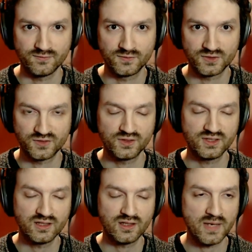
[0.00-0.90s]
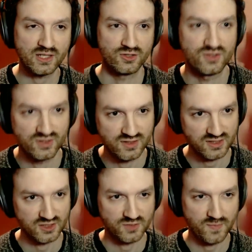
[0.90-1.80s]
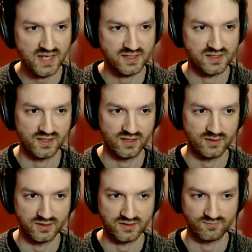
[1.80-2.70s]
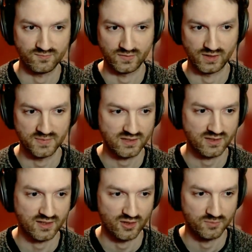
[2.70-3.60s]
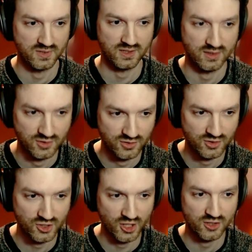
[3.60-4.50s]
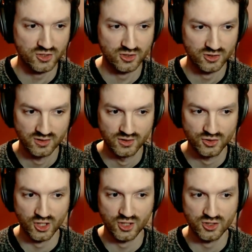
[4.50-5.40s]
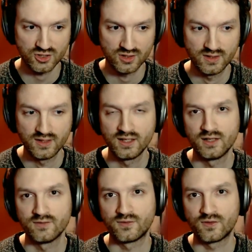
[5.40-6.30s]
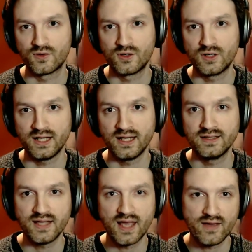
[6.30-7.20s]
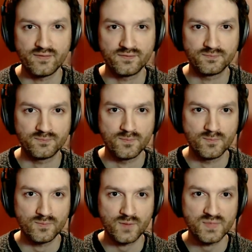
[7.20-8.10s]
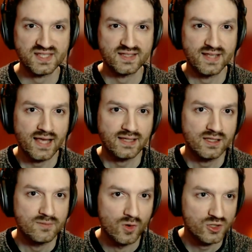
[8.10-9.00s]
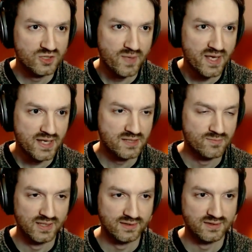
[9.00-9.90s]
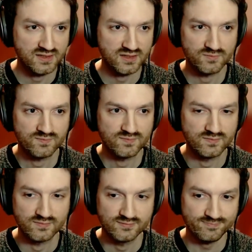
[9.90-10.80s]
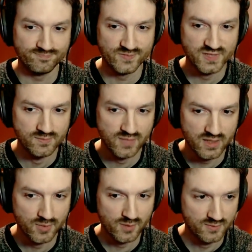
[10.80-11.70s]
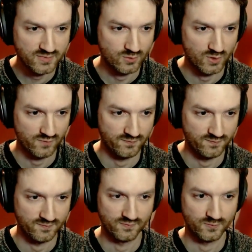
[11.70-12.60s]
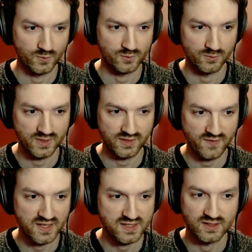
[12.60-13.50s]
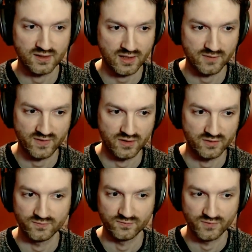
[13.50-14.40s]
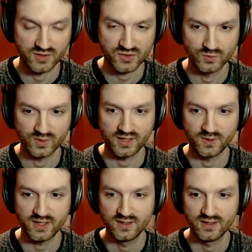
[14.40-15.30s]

of all, the GitHub Actions disk space is limited, cannot be changed. And they have maybe slightly more space, but this is simply a problem that we will be facing again very, very soon anyway.